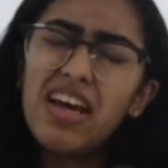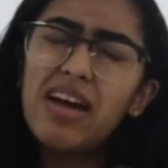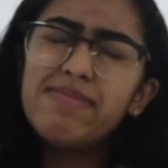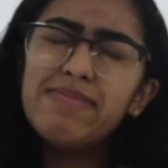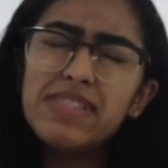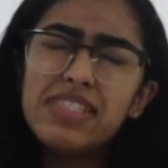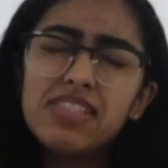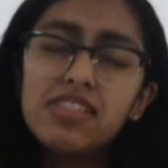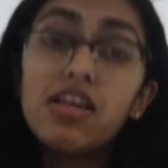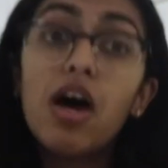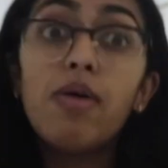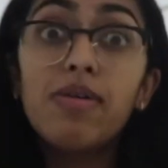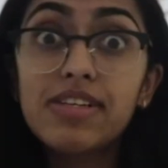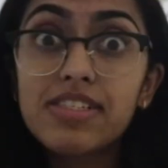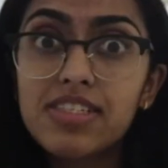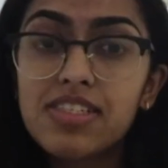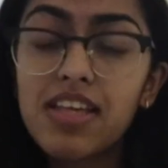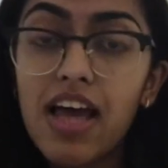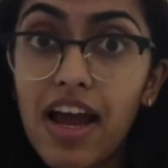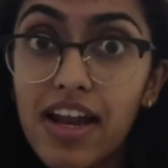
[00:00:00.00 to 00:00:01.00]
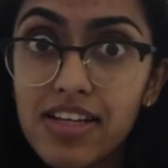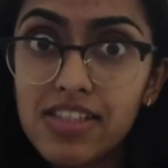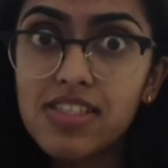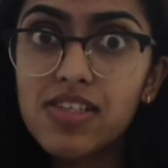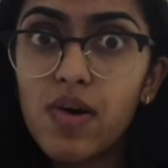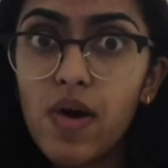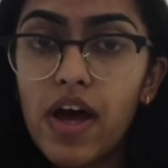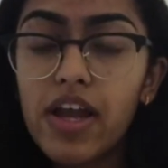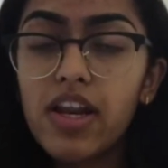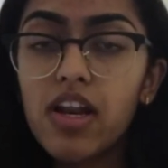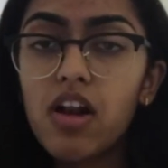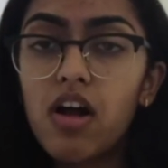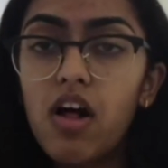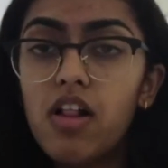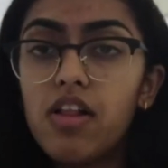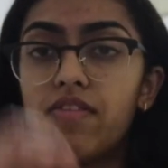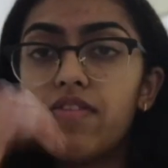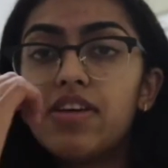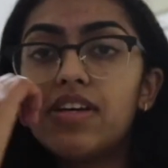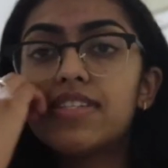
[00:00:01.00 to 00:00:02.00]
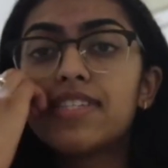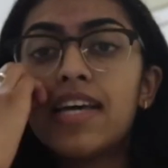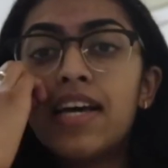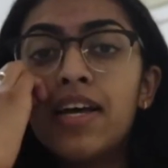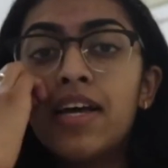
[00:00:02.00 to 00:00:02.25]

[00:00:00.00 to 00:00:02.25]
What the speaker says: I'm so excited to edit all of this.